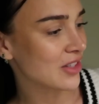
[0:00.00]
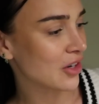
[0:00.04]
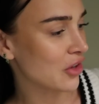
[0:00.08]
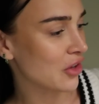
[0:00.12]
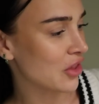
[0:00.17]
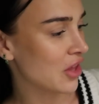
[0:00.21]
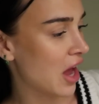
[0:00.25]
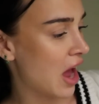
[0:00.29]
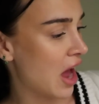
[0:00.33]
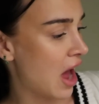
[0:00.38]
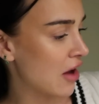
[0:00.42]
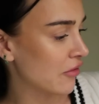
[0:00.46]
are
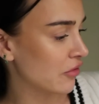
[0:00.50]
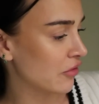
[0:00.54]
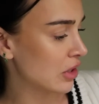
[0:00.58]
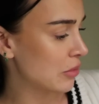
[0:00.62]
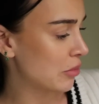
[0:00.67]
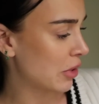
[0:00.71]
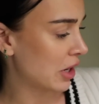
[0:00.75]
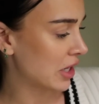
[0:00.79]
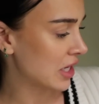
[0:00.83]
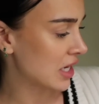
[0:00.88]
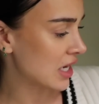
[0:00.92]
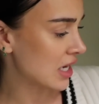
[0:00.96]
the
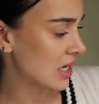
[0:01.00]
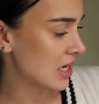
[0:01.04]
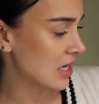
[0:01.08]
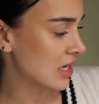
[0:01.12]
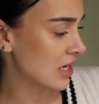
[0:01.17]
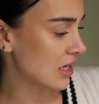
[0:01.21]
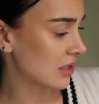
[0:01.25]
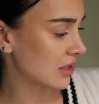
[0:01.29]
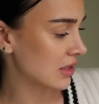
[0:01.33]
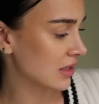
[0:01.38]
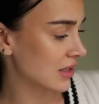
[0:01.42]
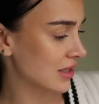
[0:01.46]
Everybody
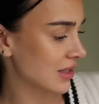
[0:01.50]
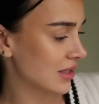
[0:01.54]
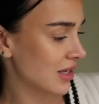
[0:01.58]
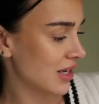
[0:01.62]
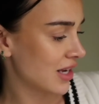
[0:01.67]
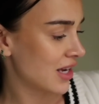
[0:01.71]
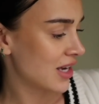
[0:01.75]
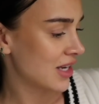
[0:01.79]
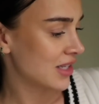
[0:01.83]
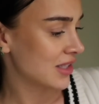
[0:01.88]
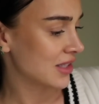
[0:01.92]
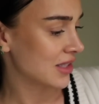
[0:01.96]
Eats
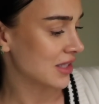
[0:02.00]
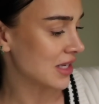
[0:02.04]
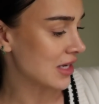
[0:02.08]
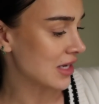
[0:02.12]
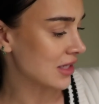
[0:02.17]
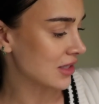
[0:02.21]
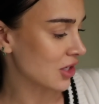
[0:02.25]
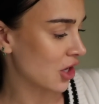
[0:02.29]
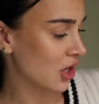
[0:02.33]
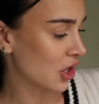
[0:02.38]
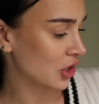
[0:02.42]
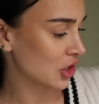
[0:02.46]
sea
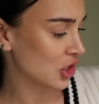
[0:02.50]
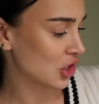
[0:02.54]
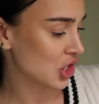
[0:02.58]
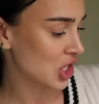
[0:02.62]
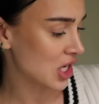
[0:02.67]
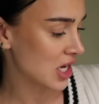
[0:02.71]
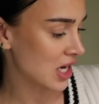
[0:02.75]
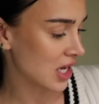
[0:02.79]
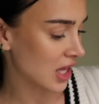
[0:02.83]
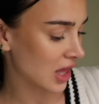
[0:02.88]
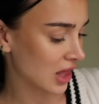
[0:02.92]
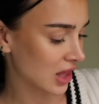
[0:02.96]
salt
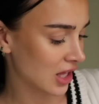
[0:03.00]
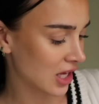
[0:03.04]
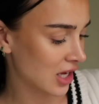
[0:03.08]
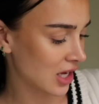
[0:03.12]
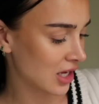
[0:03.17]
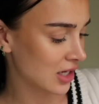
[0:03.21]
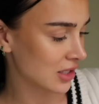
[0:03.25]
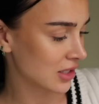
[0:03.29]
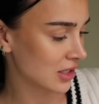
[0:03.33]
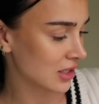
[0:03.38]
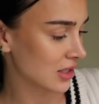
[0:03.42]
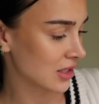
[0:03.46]
chia
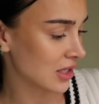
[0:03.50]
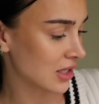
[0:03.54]
thins.